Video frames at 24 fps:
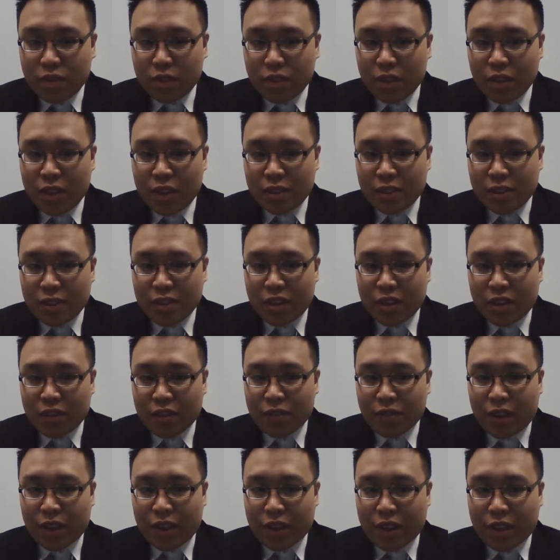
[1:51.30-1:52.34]
instead
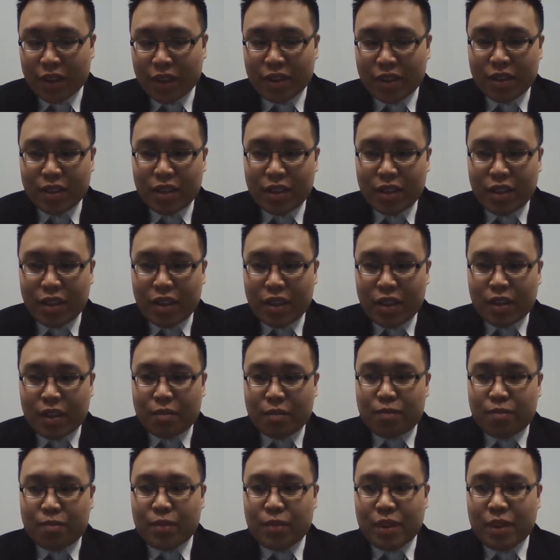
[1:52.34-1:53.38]
of like
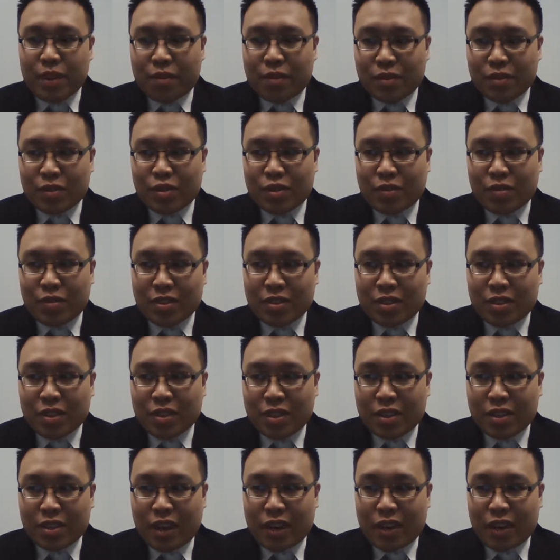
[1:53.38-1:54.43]
being reserved in the sense
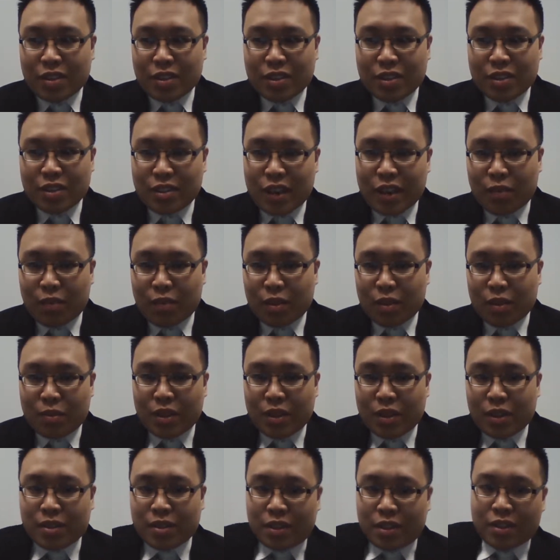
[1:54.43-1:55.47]
that I just stay in one
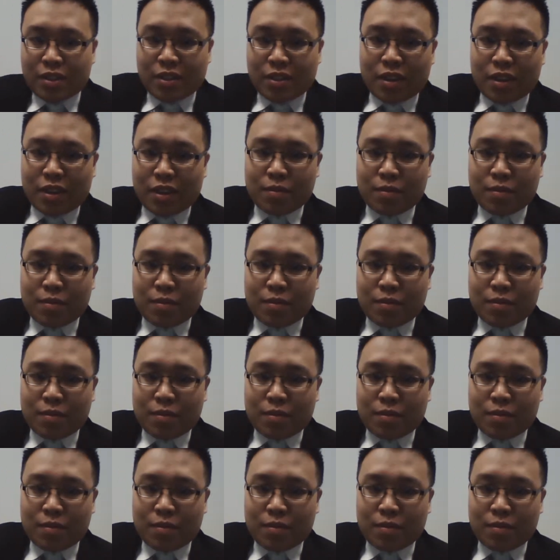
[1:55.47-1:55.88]
place at a time.